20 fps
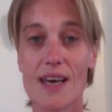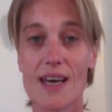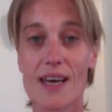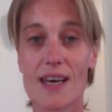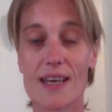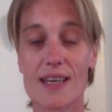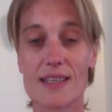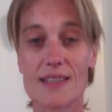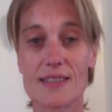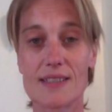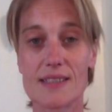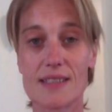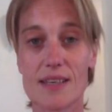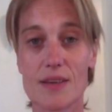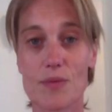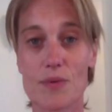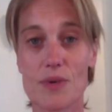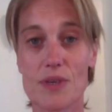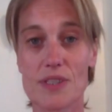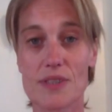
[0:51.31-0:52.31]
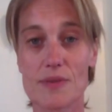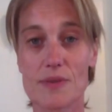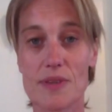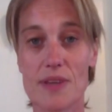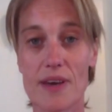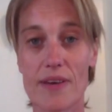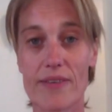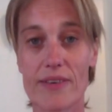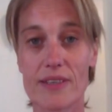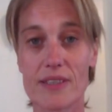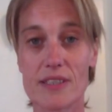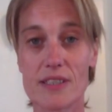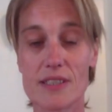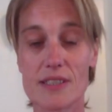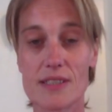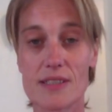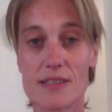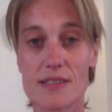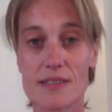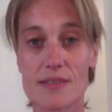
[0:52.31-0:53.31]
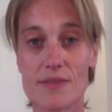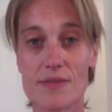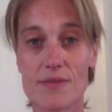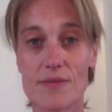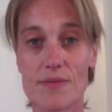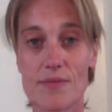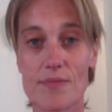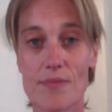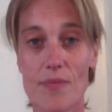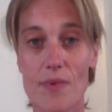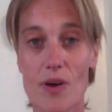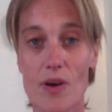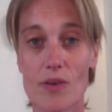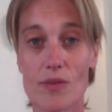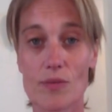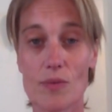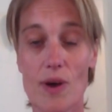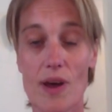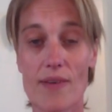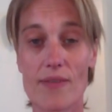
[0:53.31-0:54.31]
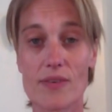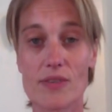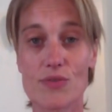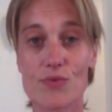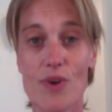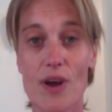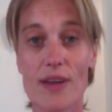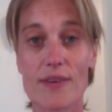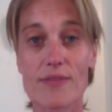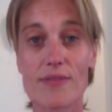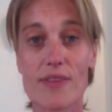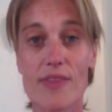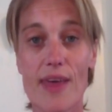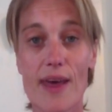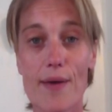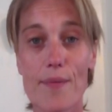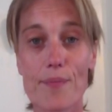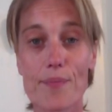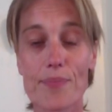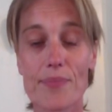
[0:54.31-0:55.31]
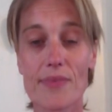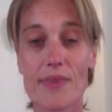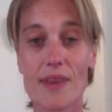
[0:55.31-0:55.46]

and it works with their energy system on whatever's right for them.